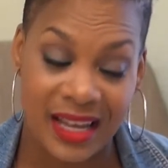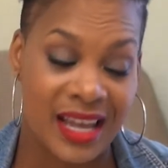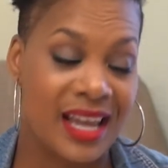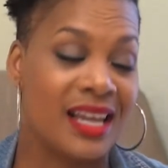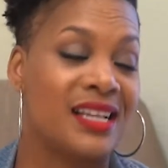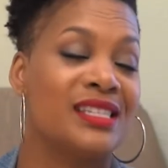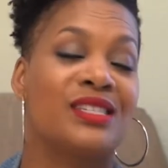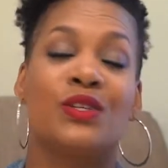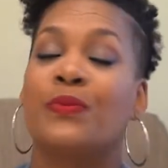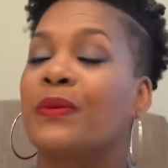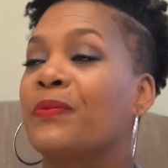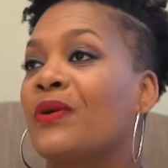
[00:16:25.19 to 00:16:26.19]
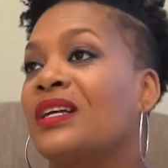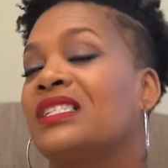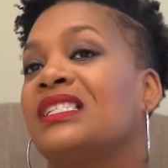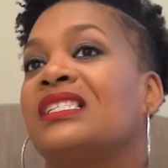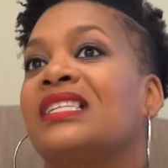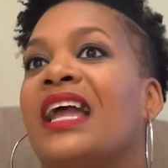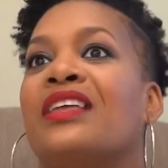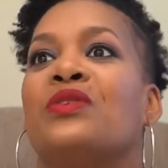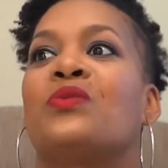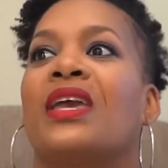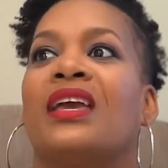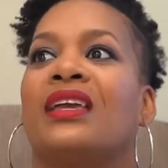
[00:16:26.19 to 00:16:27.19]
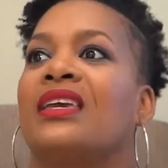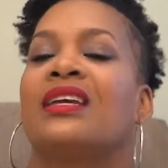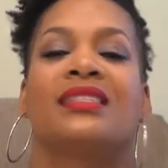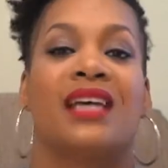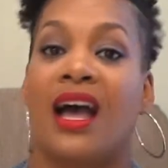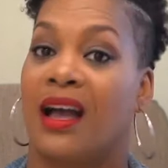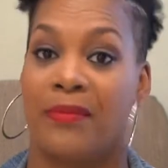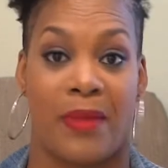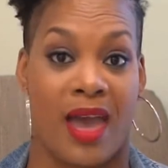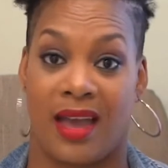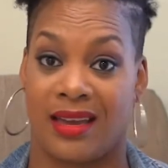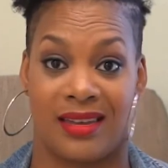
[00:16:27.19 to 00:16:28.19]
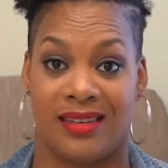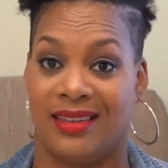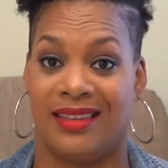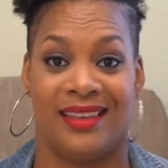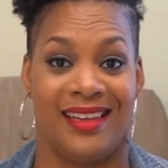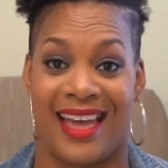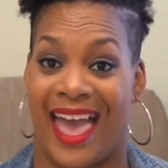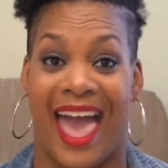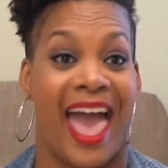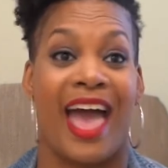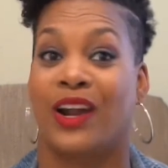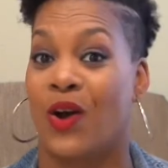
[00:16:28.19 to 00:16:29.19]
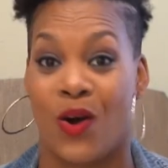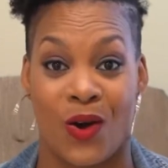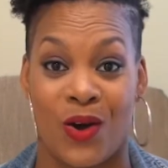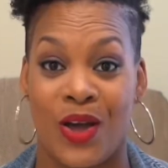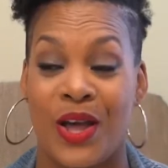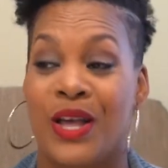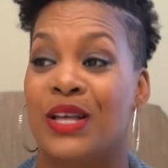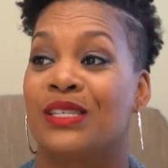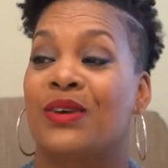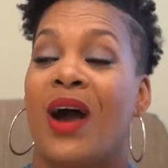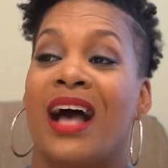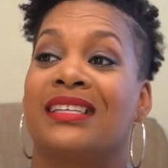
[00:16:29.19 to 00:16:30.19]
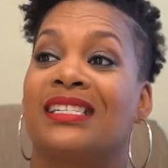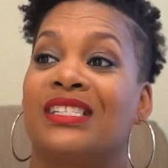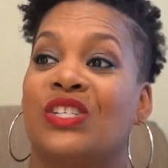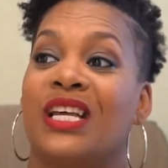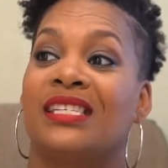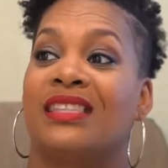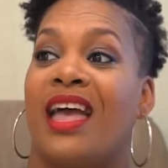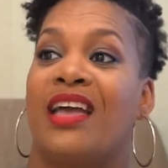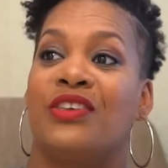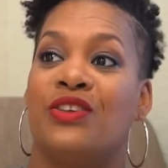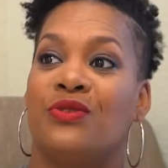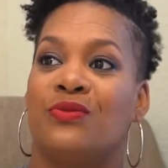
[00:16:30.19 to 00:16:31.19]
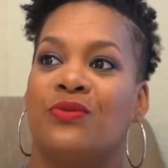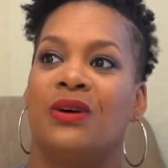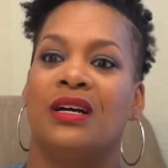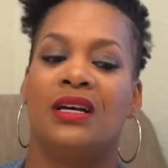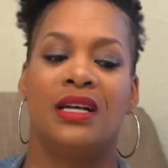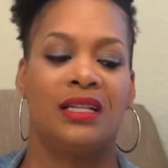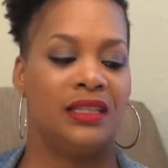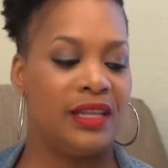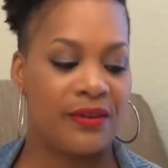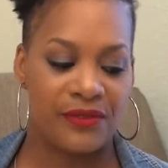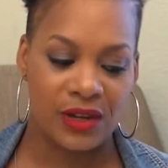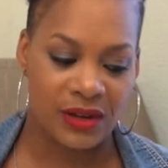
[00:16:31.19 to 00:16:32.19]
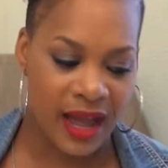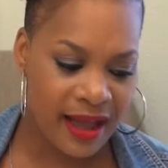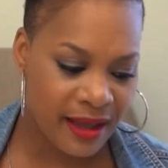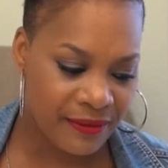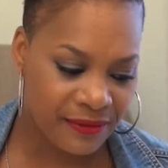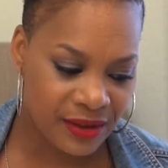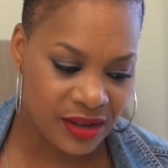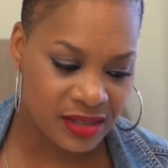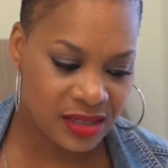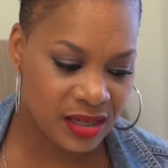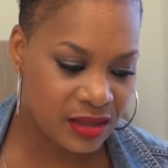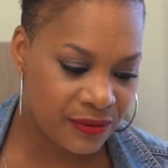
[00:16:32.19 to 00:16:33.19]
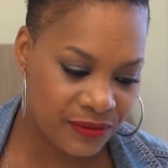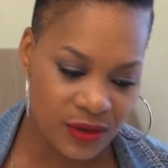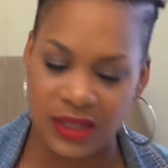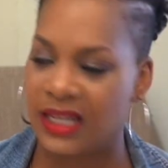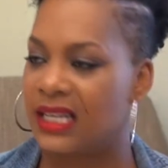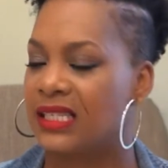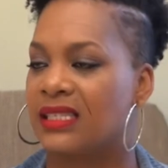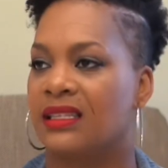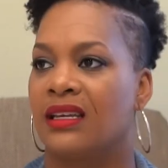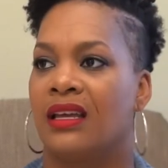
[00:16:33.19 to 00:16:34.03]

It is super precious, and you can't get time back at all. So I suggest that you live your life to the fullest,